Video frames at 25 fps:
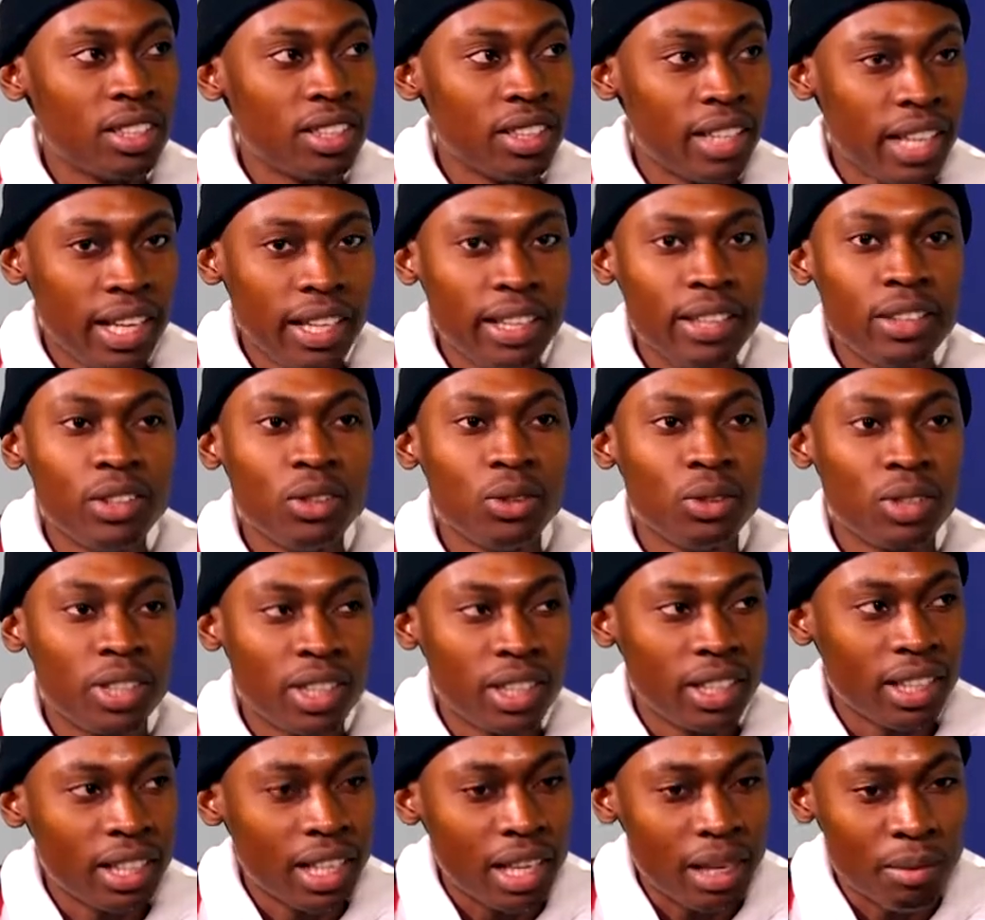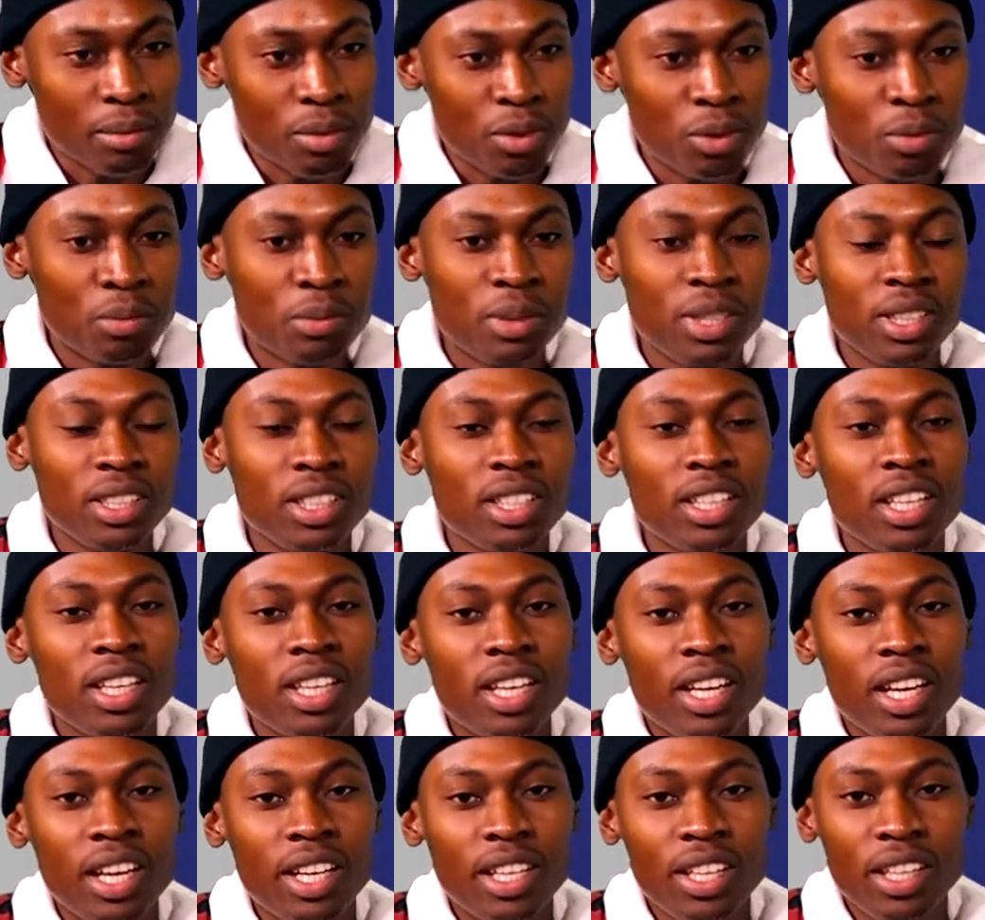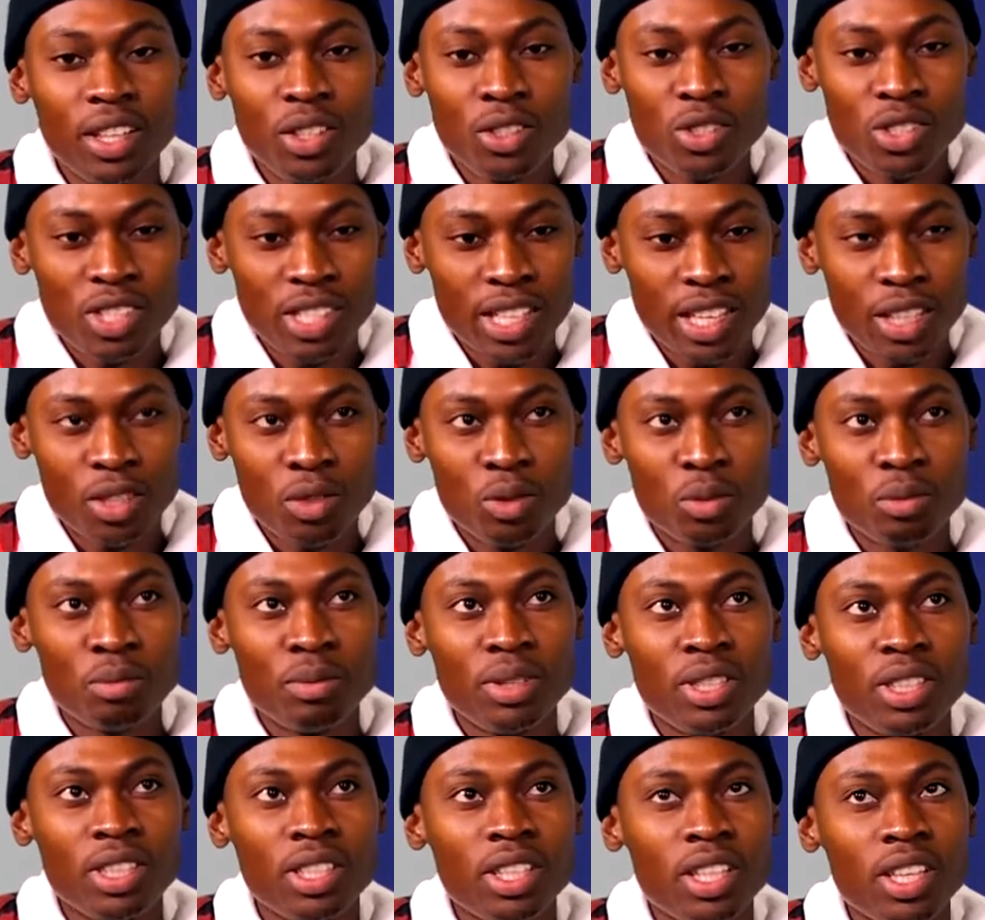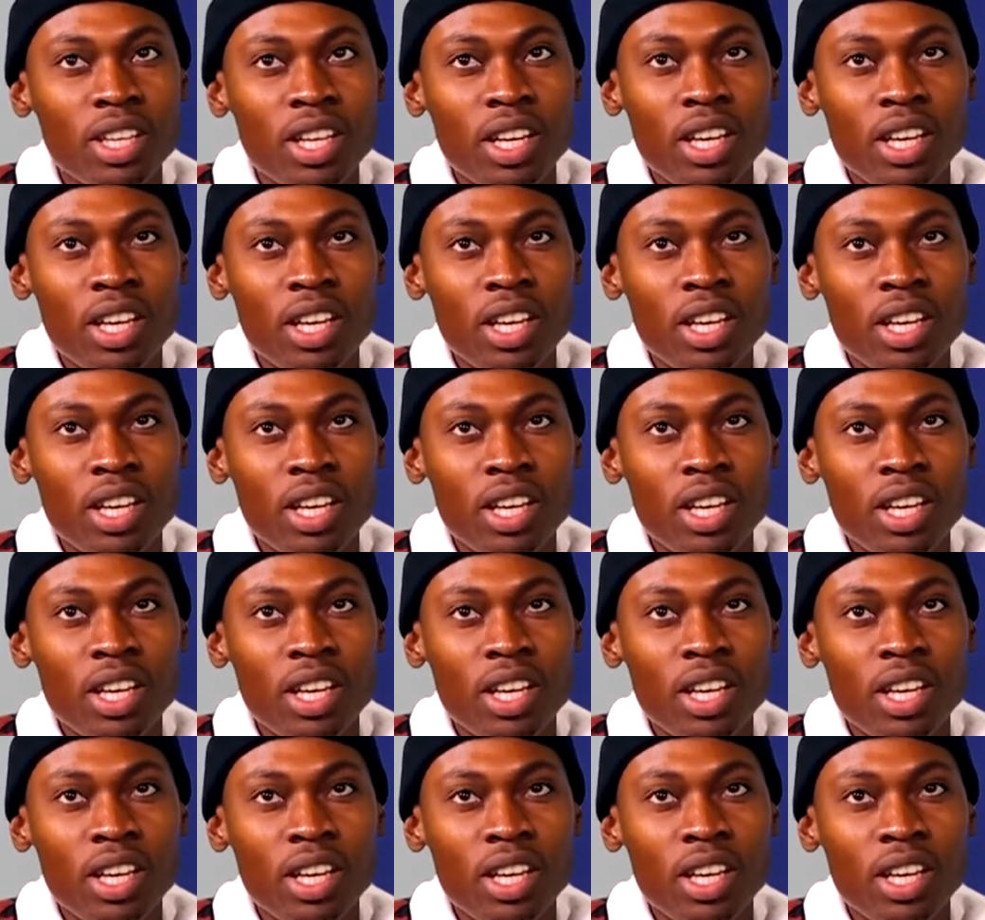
then you can come to me and then you sign to me.